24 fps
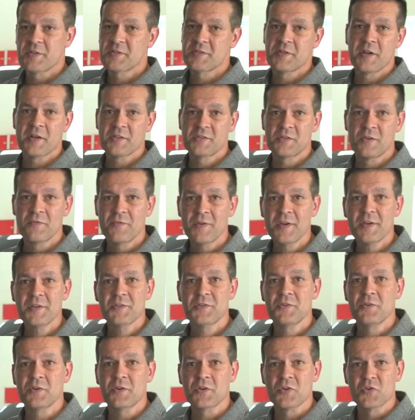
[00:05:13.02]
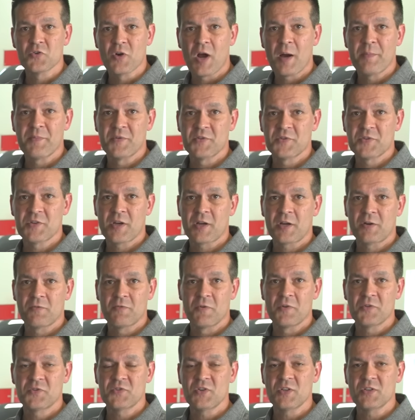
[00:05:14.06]
it's an SUV, so you can drop the second
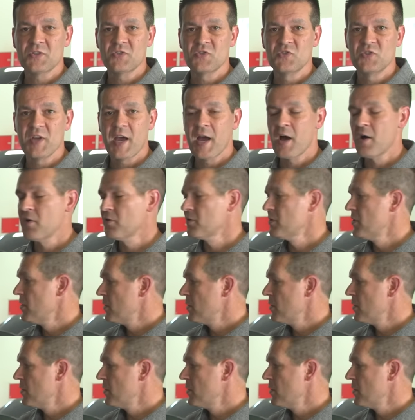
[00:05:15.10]
row seats down,